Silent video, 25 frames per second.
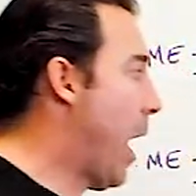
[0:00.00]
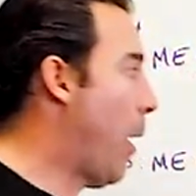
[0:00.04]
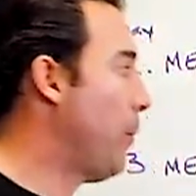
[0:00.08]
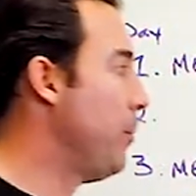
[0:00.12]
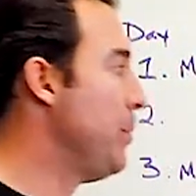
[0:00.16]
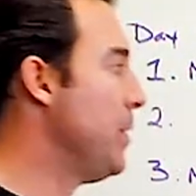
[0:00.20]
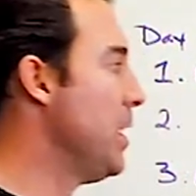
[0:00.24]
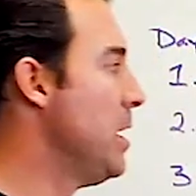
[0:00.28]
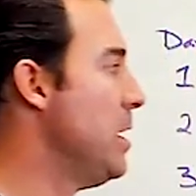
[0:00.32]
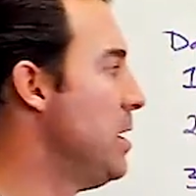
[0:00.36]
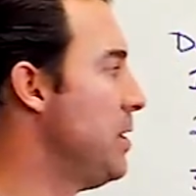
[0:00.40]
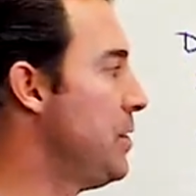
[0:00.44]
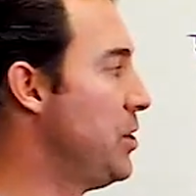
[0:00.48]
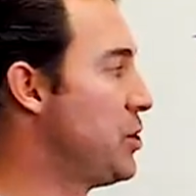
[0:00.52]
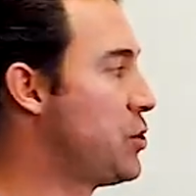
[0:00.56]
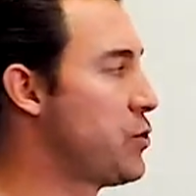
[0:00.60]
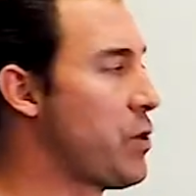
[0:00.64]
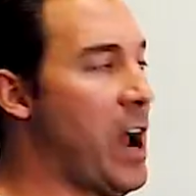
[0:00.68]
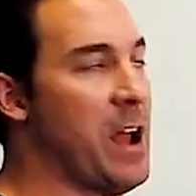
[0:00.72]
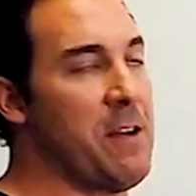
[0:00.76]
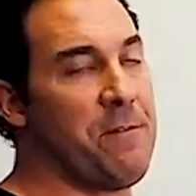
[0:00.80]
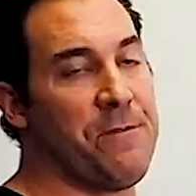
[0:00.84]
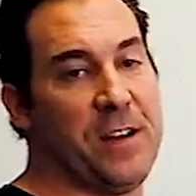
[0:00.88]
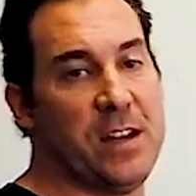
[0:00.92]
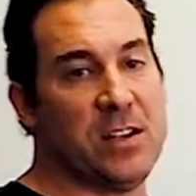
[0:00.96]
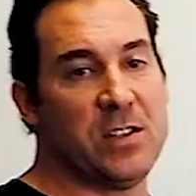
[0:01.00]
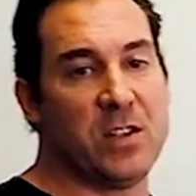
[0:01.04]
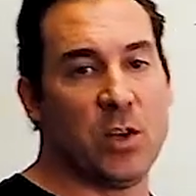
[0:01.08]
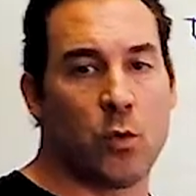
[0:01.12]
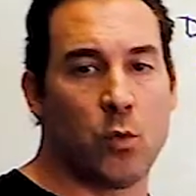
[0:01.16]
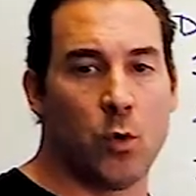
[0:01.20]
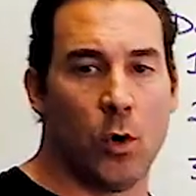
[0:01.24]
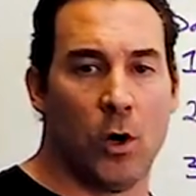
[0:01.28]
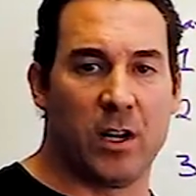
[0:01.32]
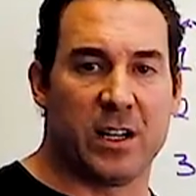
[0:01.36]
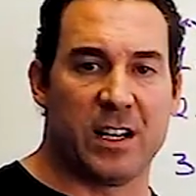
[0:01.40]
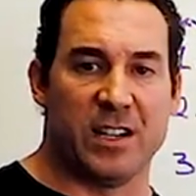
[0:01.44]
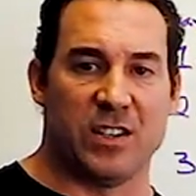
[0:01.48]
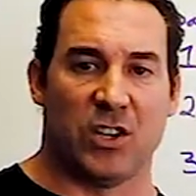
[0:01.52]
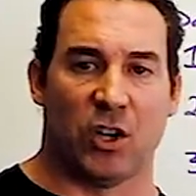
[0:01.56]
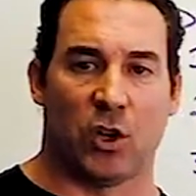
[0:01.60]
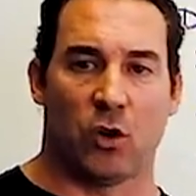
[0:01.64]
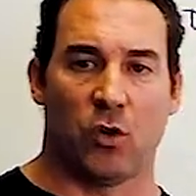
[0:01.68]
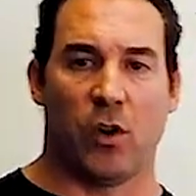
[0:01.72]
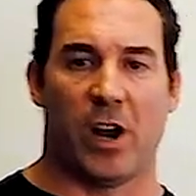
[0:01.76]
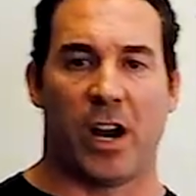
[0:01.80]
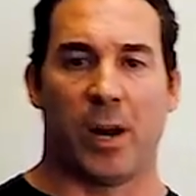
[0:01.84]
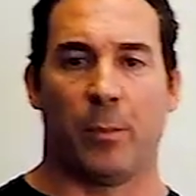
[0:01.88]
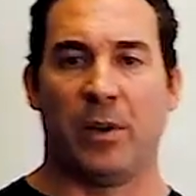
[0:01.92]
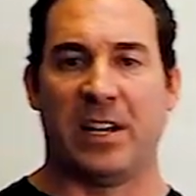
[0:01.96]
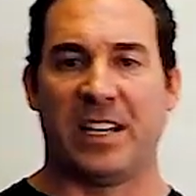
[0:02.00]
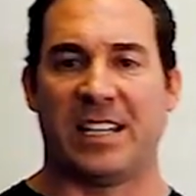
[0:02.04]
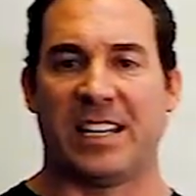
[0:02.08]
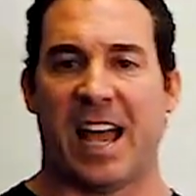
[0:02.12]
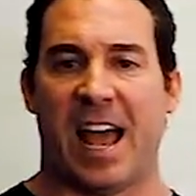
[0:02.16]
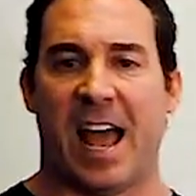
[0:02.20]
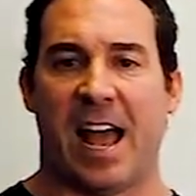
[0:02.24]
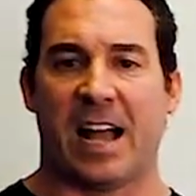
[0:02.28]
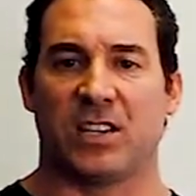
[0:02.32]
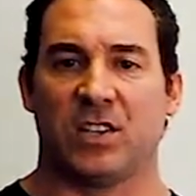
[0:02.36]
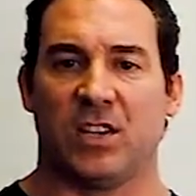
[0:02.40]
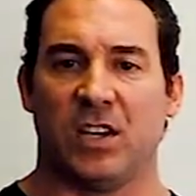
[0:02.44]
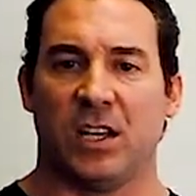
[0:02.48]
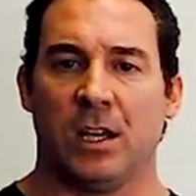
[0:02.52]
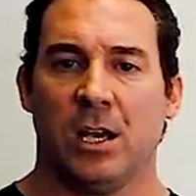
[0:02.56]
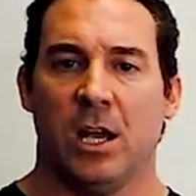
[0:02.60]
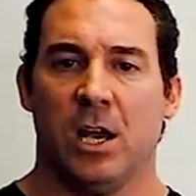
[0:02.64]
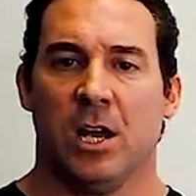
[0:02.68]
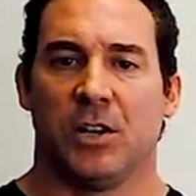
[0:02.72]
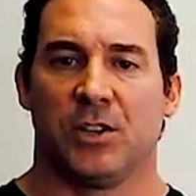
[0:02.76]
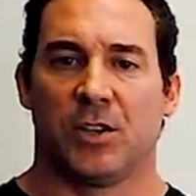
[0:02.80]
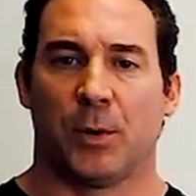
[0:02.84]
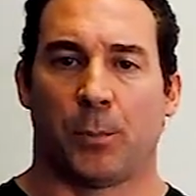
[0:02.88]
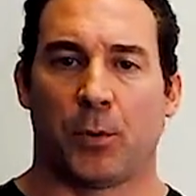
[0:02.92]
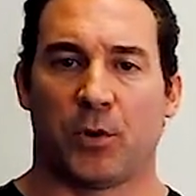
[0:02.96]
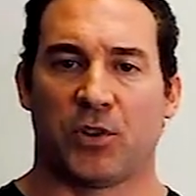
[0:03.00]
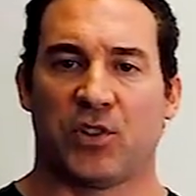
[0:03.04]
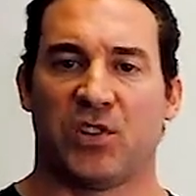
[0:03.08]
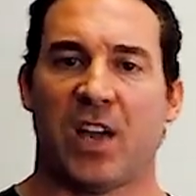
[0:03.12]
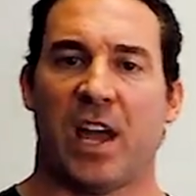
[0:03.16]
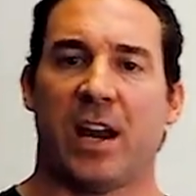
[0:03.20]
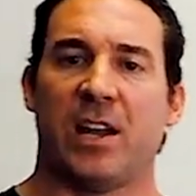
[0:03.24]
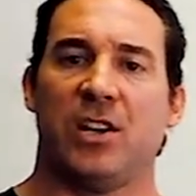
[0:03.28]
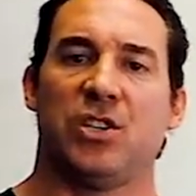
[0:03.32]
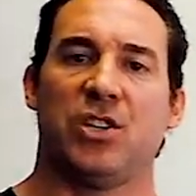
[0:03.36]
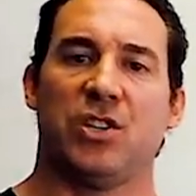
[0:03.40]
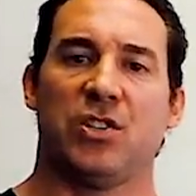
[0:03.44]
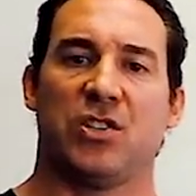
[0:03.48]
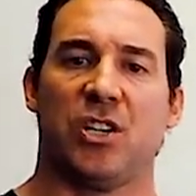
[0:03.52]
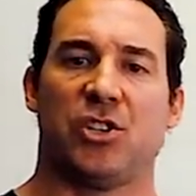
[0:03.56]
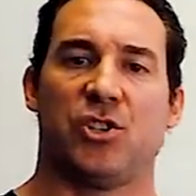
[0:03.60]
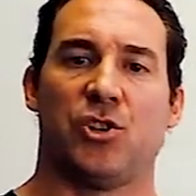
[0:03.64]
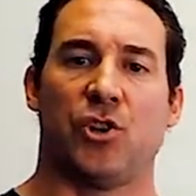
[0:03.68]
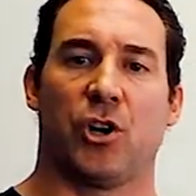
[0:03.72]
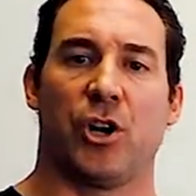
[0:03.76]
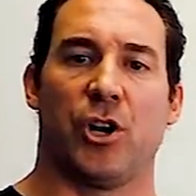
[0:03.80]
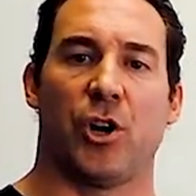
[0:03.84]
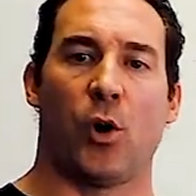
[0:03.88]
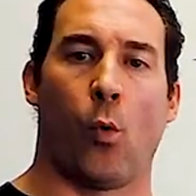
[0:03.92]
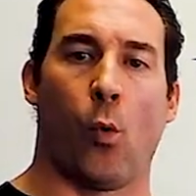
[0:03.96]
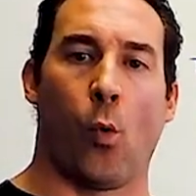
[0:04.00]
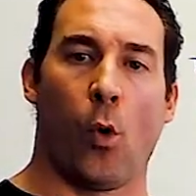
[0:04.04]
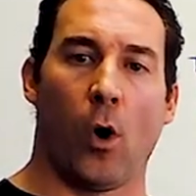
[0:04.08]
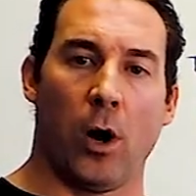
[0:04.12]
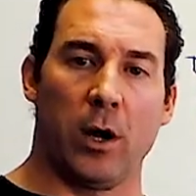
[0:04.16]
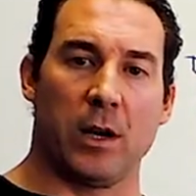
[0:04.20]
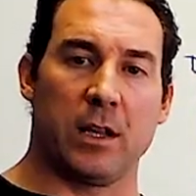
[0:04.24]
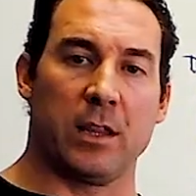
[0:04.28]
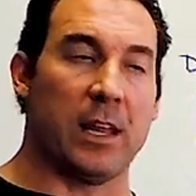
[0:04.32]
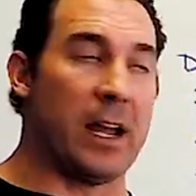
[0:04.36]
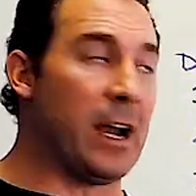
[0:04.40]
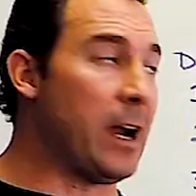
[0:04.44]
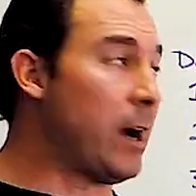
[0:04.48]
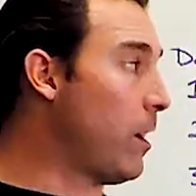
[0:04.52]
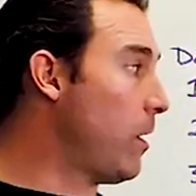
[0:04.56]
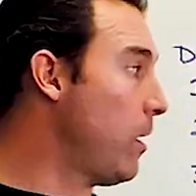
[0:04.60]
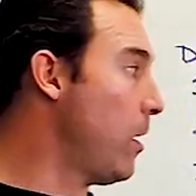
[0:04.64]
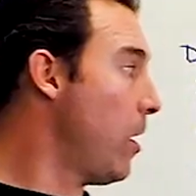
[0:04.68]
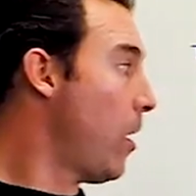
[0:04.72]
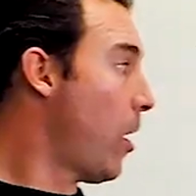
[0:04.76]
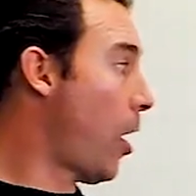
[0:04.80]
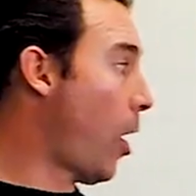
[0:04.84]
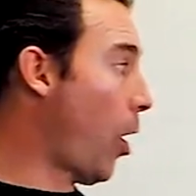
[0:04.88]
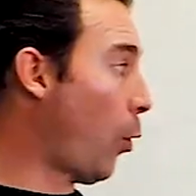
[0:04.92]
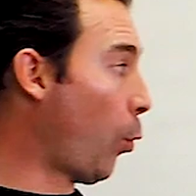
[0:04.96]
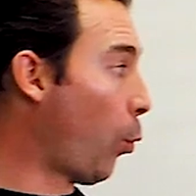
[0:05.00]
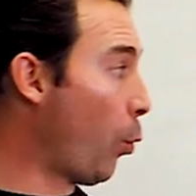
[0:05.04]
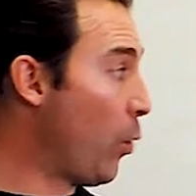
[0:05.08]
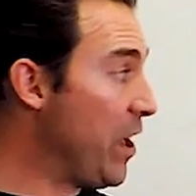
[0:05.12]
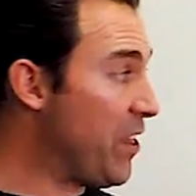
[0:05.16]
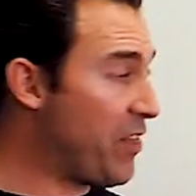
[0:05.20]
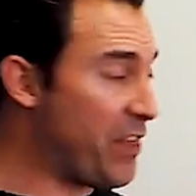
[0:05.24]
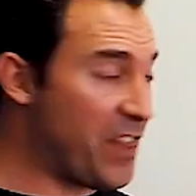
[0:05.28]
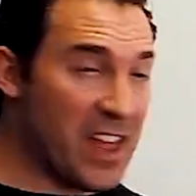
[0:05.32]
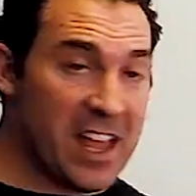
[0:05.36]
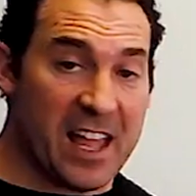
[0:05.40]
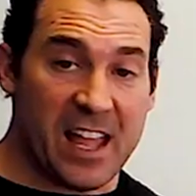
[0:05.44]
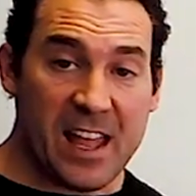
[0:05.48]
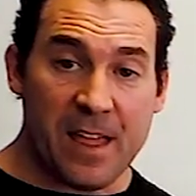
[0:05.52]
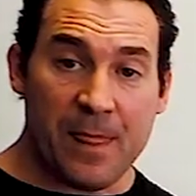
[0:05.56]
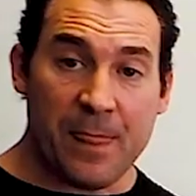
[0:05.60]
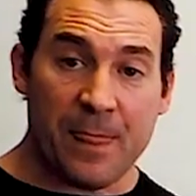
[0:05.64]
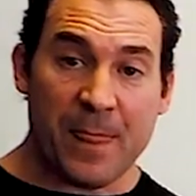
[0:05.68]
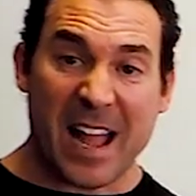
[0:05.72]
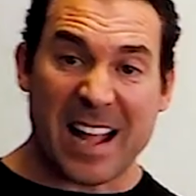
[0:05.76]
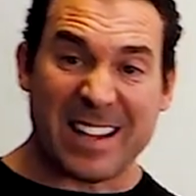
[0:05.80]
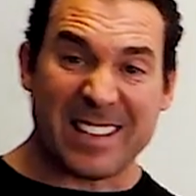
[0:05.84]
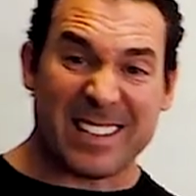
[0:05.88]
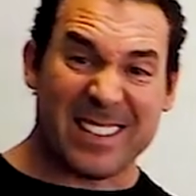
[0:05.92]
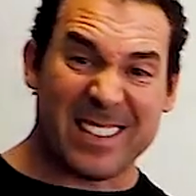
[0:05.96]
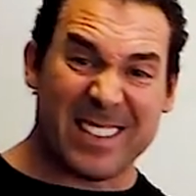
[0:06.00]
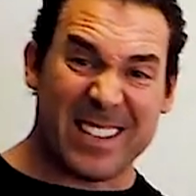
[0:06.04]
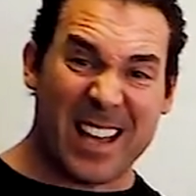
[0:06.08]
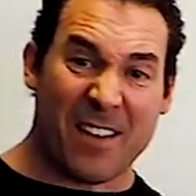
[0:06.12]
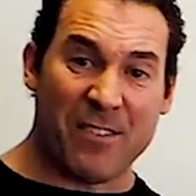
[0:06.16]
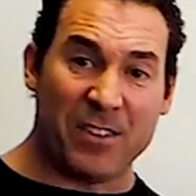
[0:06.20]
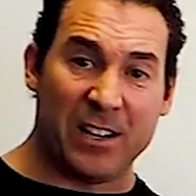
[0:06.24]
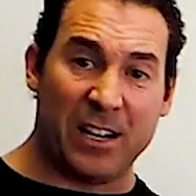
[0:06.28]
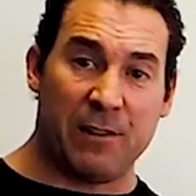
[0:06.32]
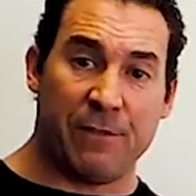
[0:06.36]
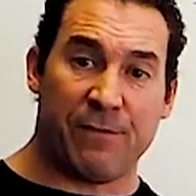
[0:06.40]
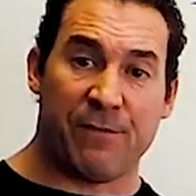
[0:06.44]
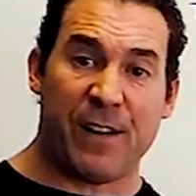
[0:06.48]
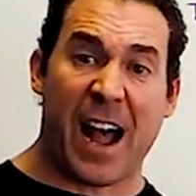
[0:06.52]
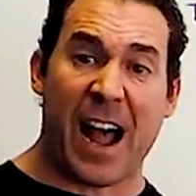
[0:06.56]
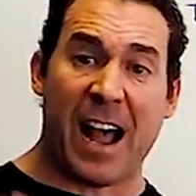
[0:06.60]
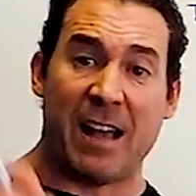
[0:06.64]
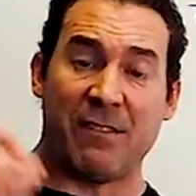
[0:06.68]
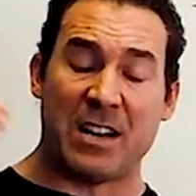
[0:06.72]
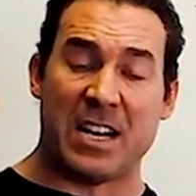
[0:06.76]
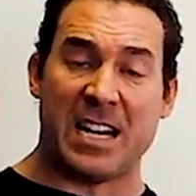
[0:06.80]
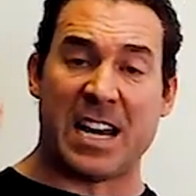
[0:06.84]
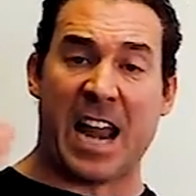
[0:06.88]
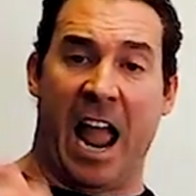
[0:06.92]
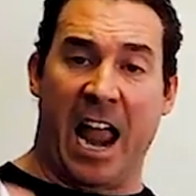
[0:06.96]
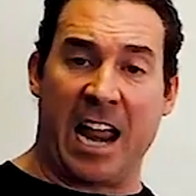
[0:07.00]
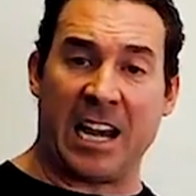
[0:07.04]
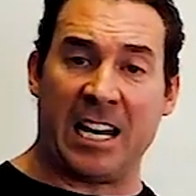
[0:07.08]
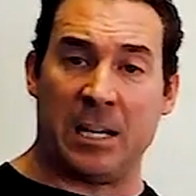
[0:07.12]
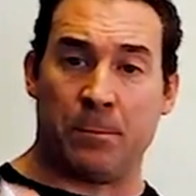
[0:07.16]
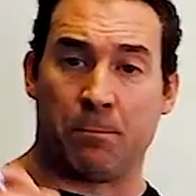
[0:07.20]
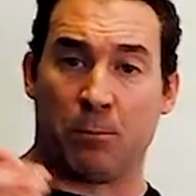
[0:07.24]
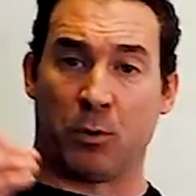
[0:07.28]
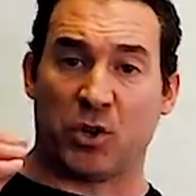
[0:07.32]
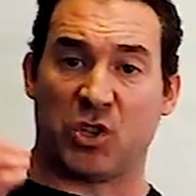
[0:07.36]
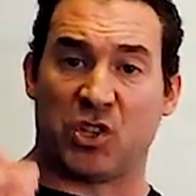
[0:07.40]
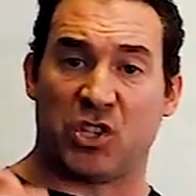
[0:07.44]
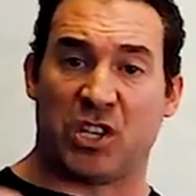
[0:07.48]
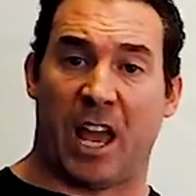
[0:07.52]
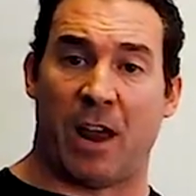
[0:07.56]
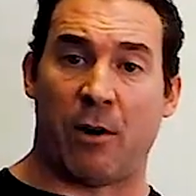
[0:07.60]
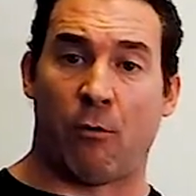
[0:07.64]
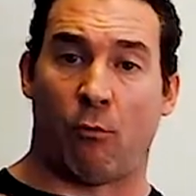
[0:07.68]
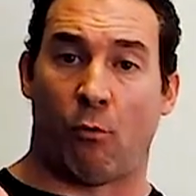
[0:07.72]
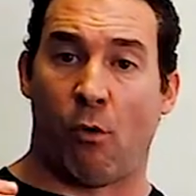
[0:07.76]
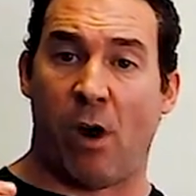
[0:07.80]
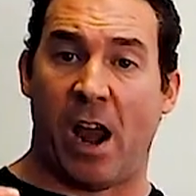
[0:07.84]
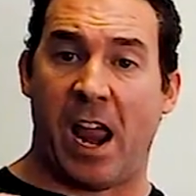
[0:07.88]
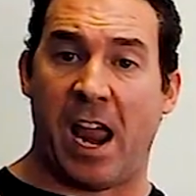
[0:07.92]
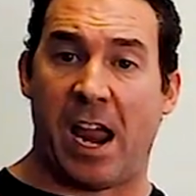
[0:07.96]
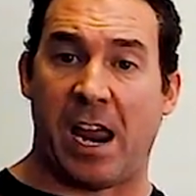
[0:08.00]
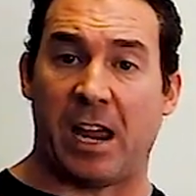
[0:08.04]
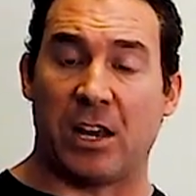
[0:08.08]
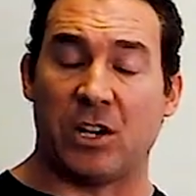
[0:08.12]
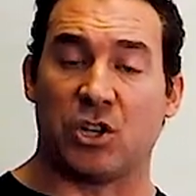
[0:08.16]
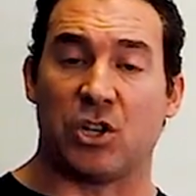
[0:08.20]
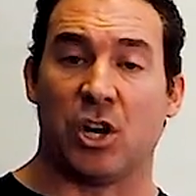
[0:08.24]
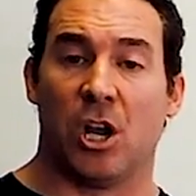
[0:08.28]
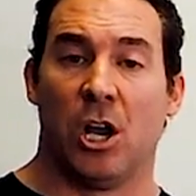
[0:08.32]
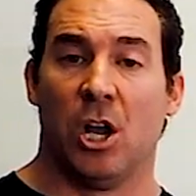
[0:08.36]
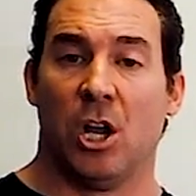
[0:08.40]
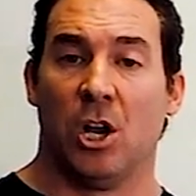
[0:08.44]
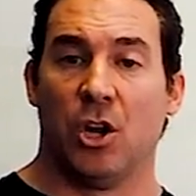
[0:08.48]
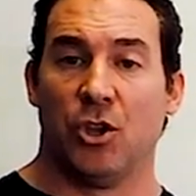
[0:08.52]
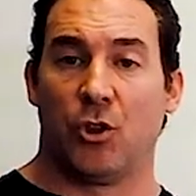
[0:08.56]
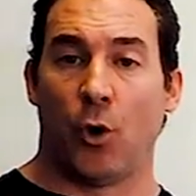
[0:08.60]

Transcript: Now, the triphasic work is incredibly taxing. The percentages that you're going to work there are within that 75 to 90% range.